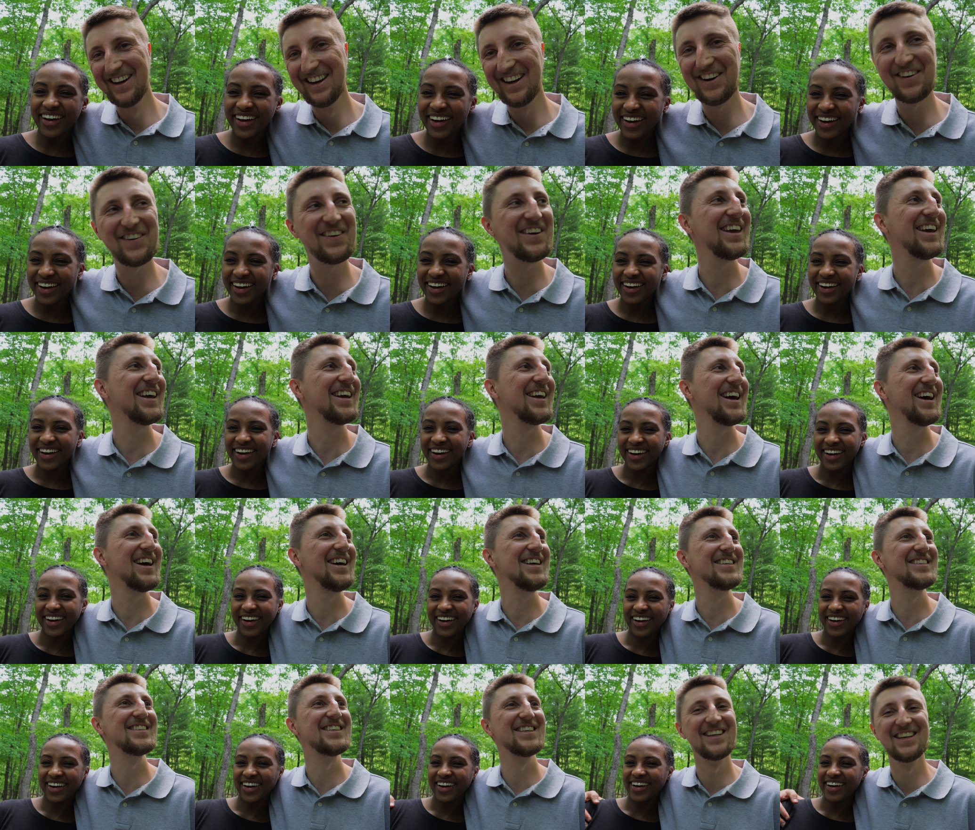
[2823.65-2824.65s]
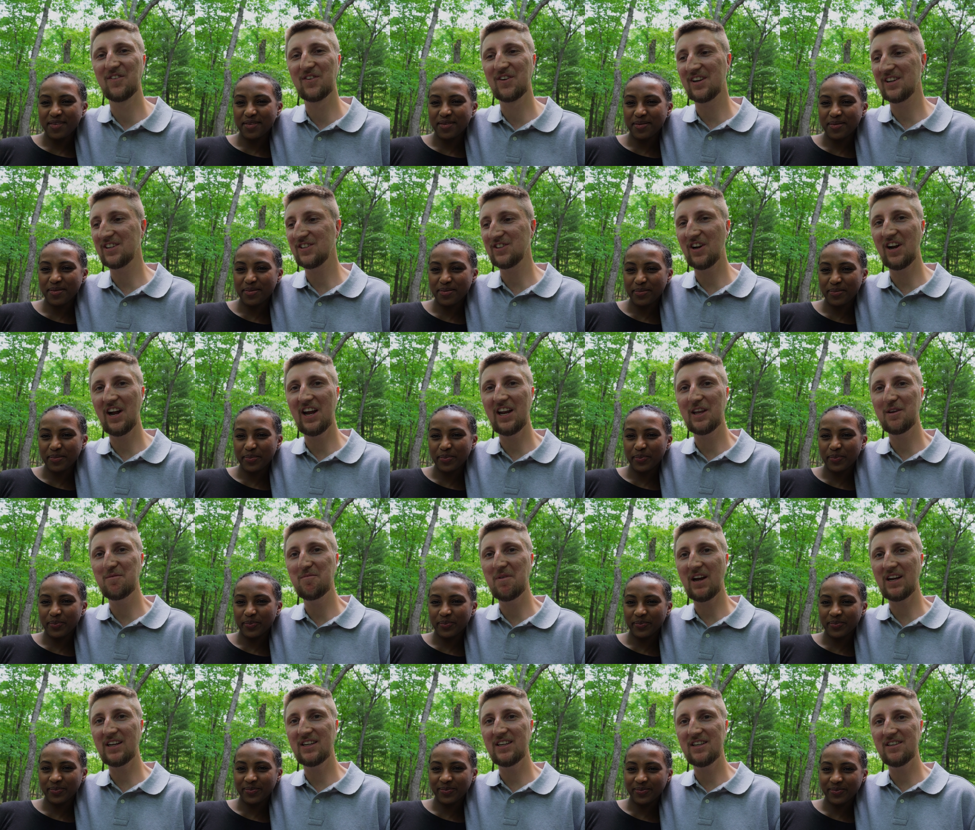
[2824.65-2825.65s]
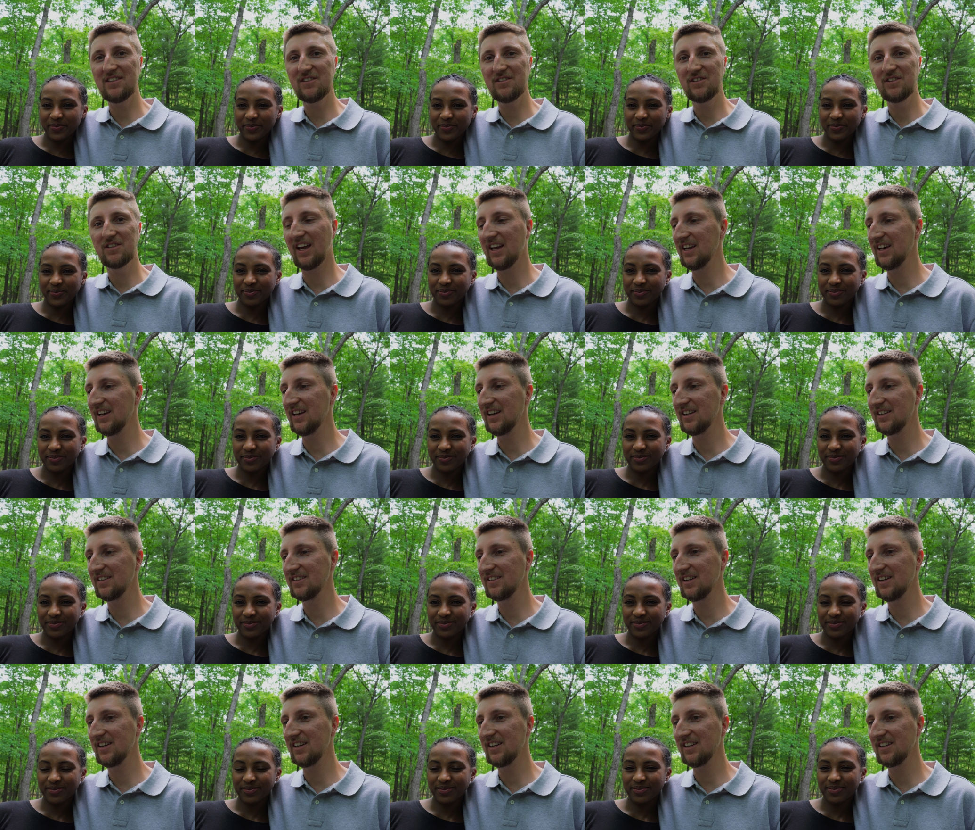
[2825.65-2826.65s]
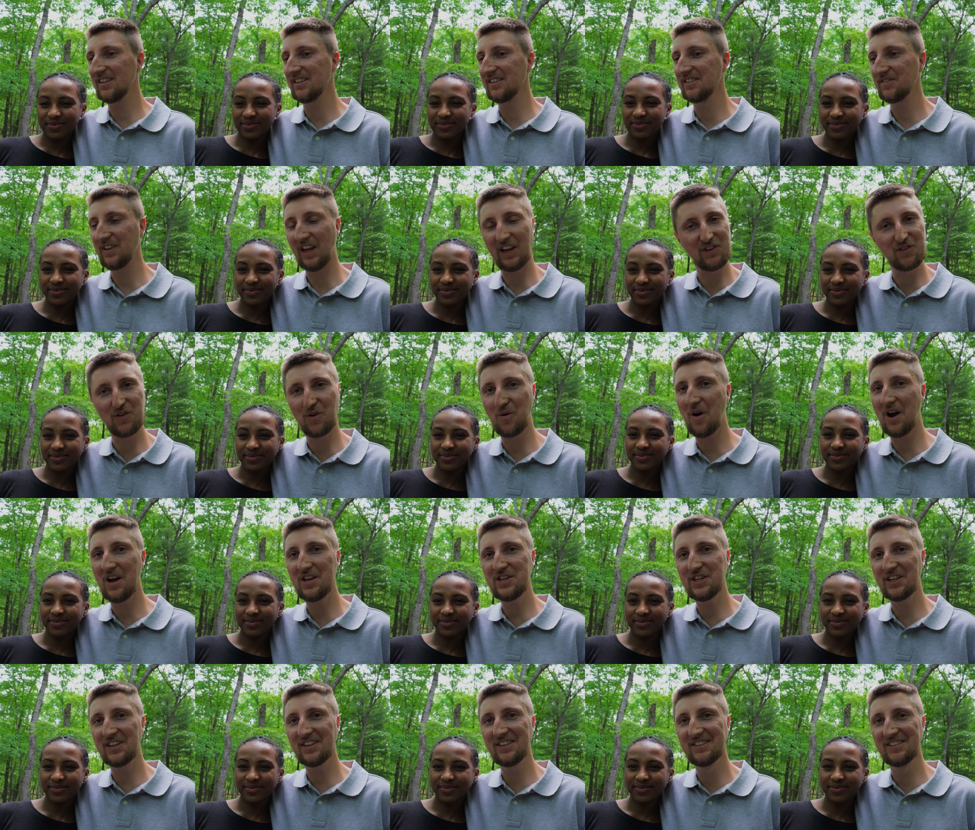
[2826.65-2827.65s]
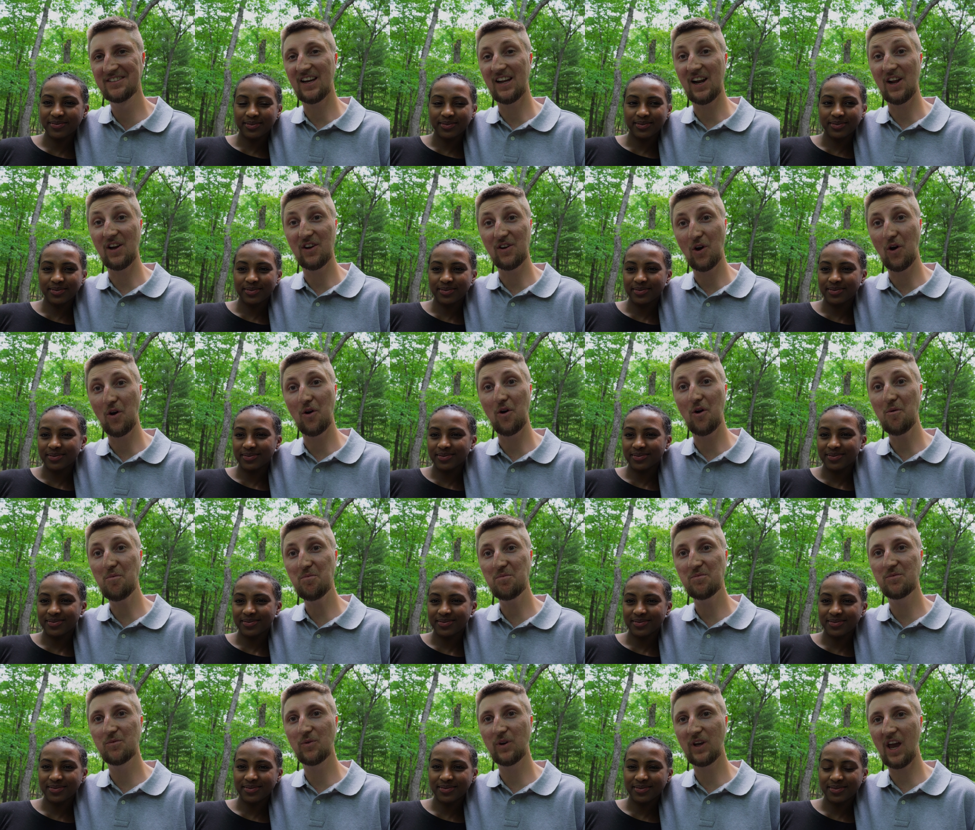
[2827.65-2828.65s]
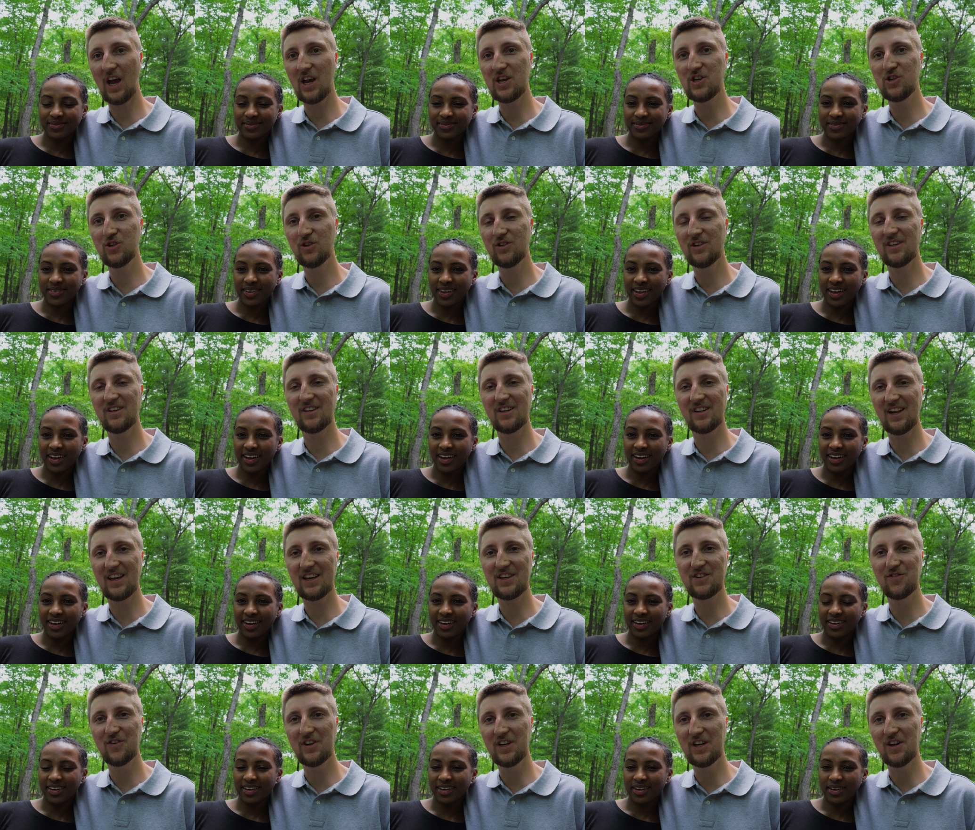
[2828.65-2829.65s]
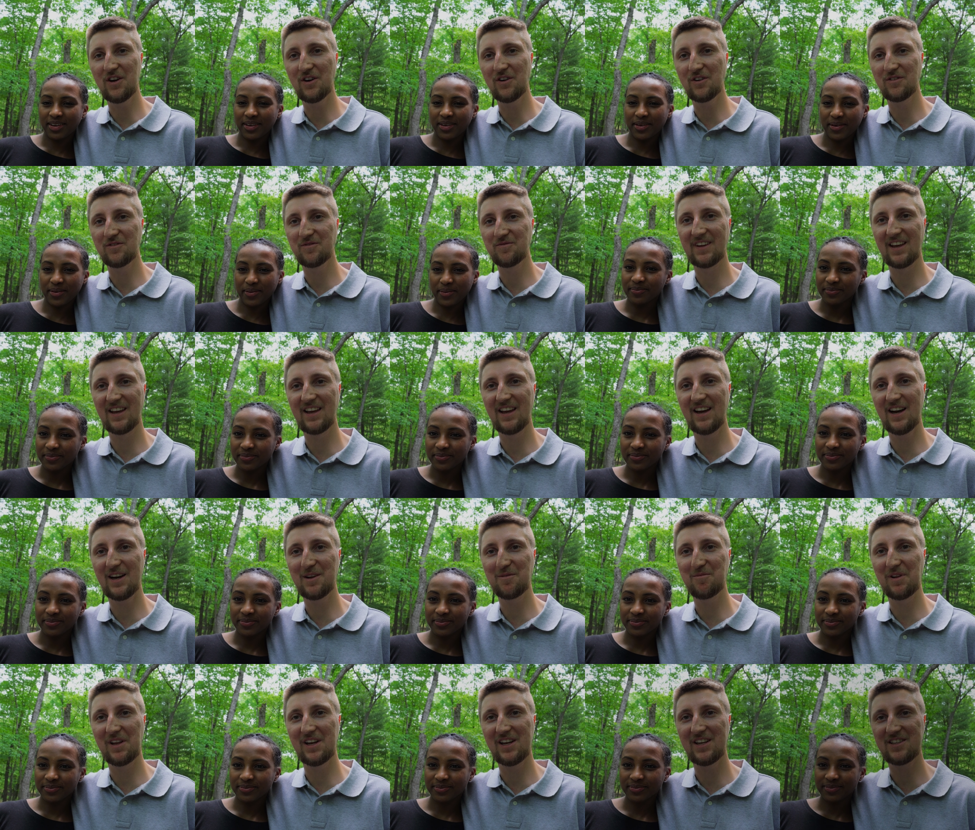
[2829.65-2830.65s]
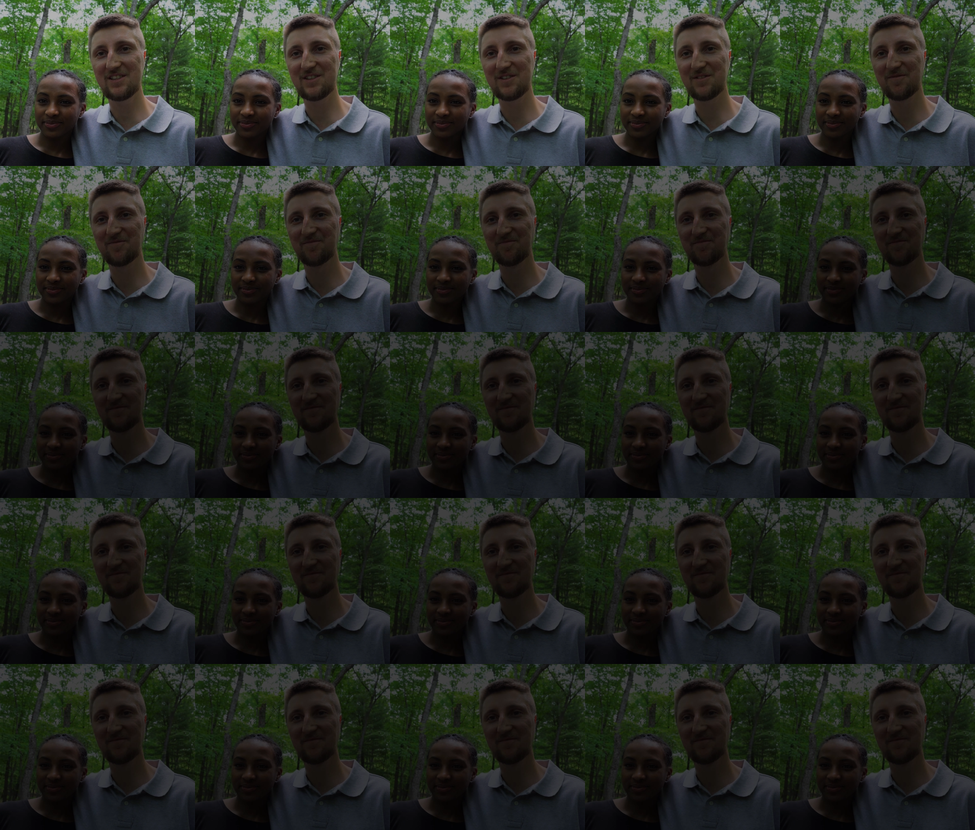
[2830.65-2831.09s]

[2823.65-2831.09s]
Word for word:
Speaker 1: Okay guys, we're gonna start heading back now, and thanks for watching, and I hope we catch you in the next video. God bless.